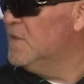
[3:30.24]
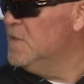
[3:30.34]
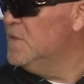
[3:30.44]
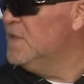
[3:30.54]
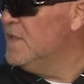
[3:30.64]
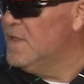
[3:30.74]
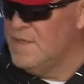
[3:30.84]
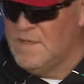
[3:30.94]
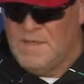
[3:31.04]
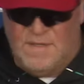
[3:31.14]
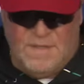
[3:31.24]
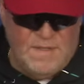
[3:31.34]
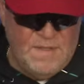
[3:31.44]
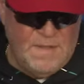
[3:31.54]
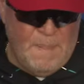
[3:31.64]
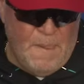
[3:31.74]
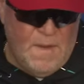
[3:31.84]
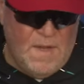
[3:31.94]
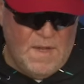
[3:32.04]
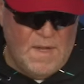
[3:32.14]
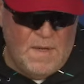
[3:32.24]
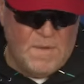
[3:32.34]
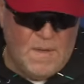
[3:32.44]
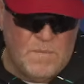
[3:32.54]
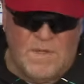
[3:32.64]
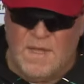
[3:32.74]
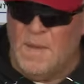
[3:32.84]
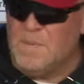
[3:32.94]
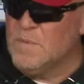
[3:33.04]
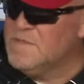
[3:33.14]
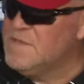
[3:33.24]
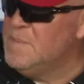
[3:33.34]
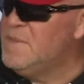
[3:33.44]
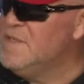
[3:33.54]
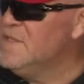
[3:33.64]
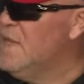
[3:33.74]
our unit, and I'm really happy where JP's